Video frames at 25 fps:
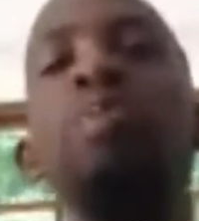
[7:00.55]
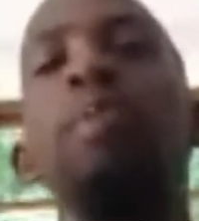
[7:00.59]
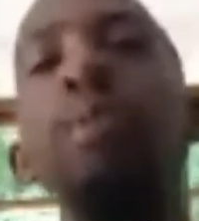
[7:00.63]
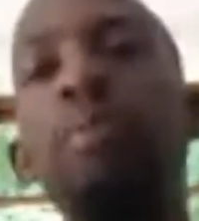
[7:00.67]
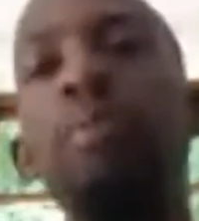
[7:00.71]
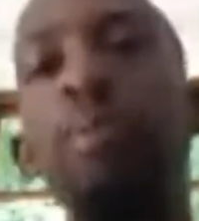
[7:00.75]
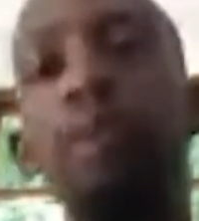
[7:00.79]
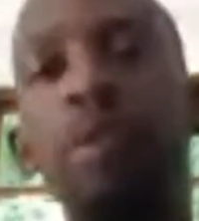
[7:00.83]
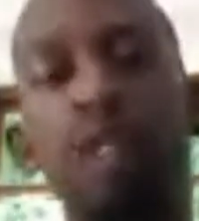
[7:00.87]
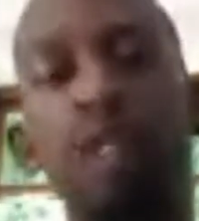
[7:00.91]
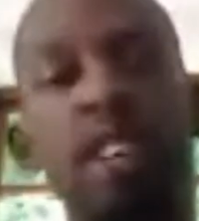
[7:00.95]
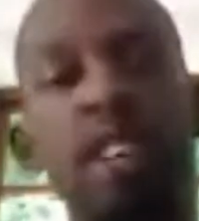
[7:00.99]

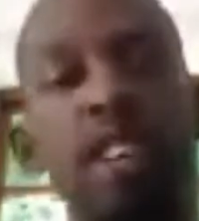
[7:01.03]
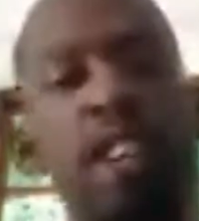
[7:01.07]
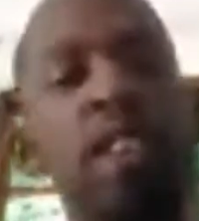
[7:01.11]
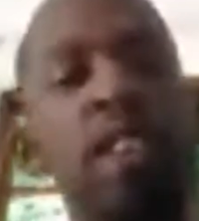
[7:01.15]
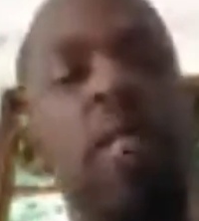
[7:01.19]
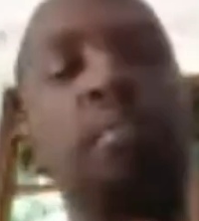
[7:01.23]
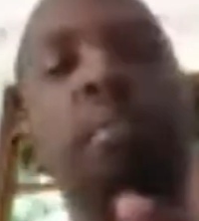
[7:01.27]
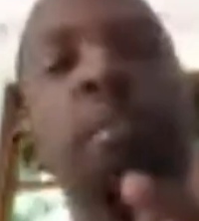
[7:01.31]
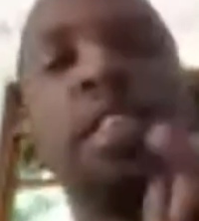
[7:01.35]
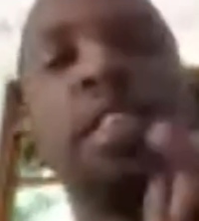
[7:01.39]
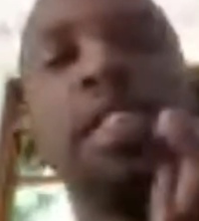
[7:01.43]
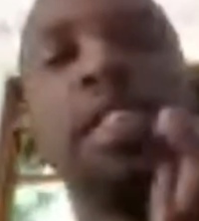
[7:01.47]
It's only
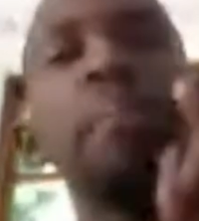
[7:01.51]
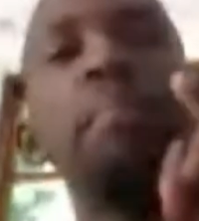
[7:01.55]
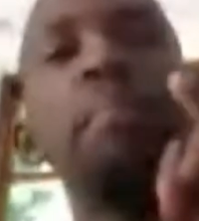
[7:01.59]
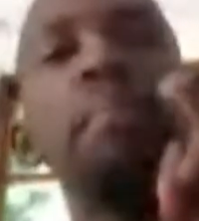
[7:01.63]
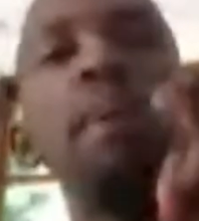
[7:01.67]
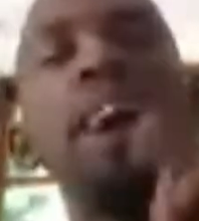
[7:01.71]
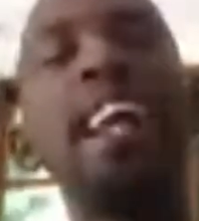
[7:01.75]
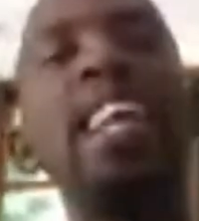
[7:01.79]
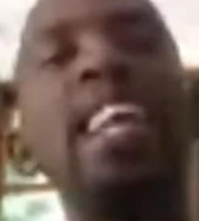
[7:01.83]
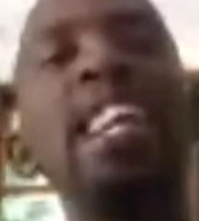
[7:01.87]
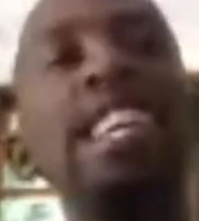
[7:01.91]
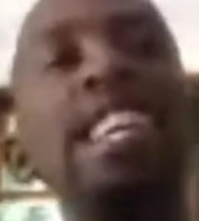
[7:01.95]
two
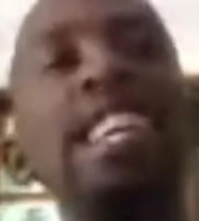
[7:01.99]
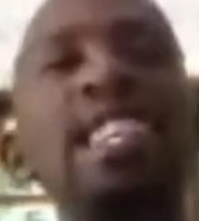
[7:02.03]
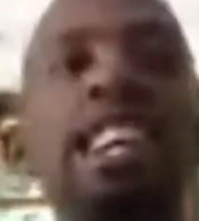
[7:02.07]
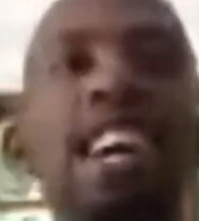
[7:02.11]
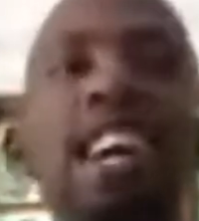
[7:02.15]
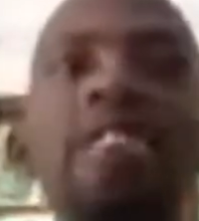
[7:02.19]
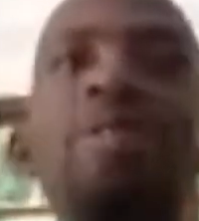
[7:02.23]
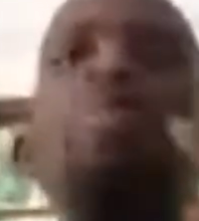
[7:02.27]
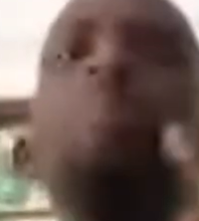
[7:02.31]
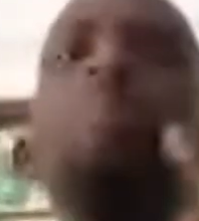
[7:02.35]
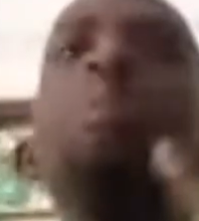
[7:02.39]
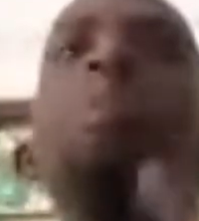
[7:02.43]
people. It'll
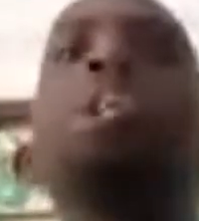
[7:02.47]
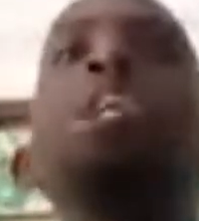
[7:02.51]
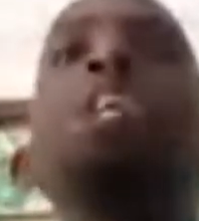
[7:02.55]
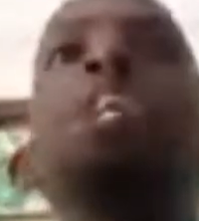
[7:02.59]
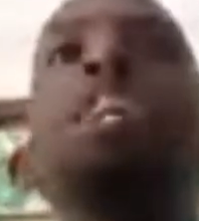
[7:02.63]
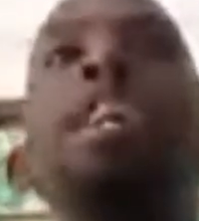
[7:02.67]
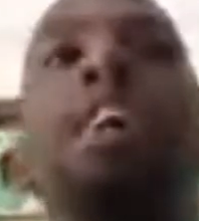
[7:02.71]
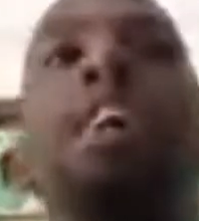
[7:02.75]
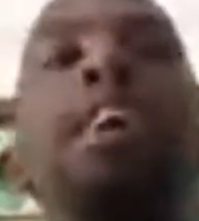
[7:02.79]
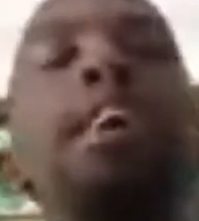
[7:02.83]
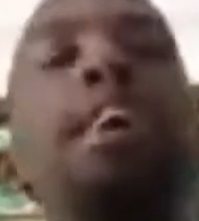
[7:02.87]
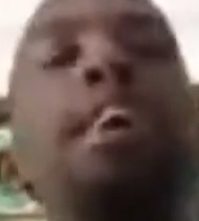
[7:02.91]
be the
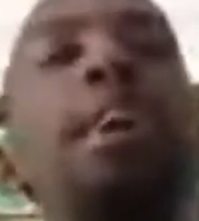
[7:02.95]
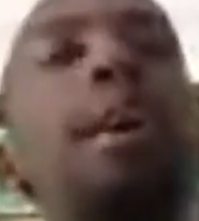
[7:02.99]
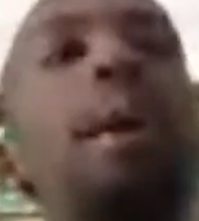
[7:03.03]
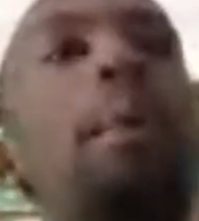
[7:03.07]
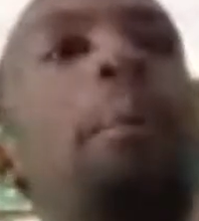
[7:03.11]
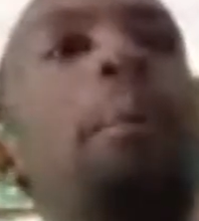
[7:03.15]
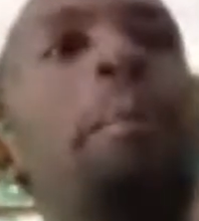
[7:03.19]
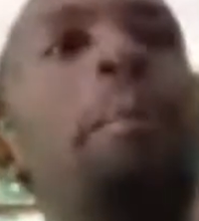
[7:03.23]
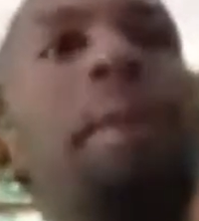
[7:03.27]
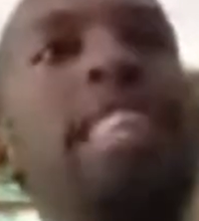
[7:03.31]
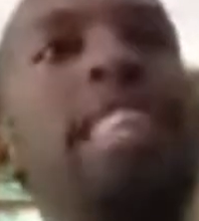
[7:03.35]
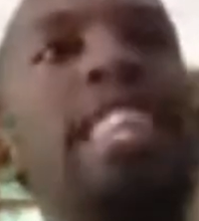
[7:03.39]
pilot
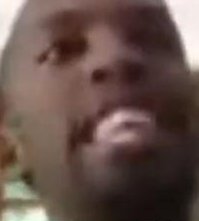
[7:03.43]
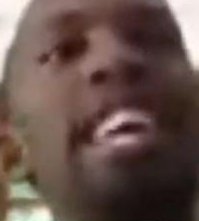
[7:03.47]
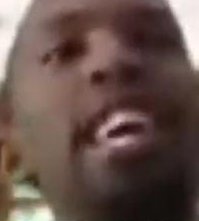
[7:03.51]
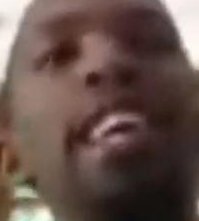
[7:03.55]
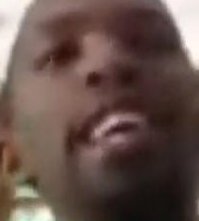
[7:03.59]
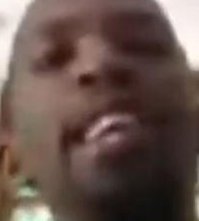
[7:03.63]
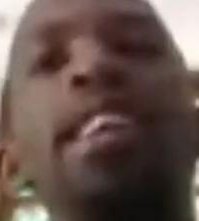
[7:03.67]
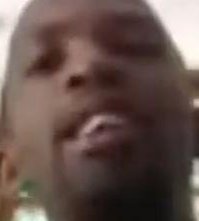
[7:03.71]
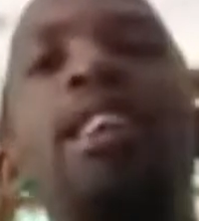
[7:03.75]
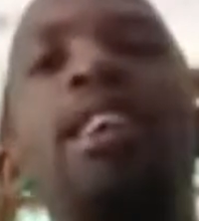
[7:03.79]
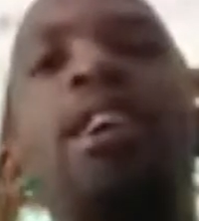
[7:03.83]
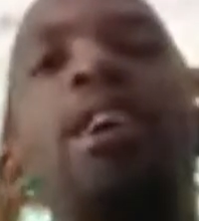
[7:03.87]
and
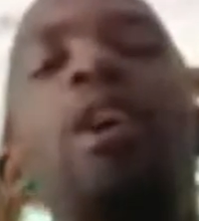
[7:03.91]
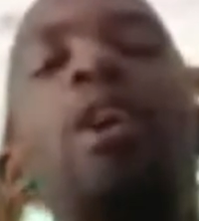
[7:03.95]
me.